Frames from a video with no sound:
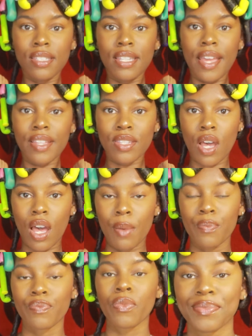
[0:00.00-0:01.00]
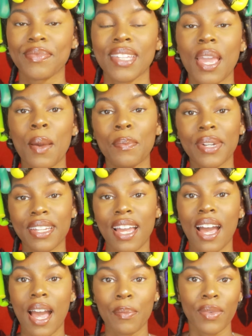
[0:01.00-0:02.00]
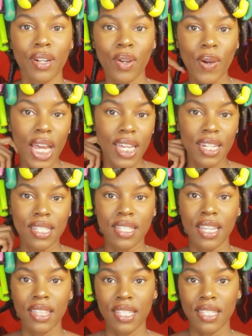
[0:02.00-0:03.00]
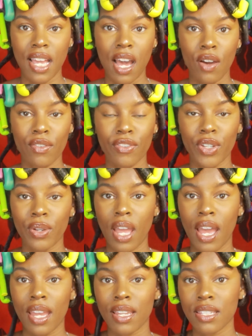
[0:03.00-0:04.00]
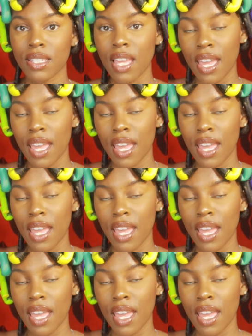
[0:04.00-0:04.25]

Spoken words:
Tank top. But yeah, I'm gonna go ahead and take this out for you guys.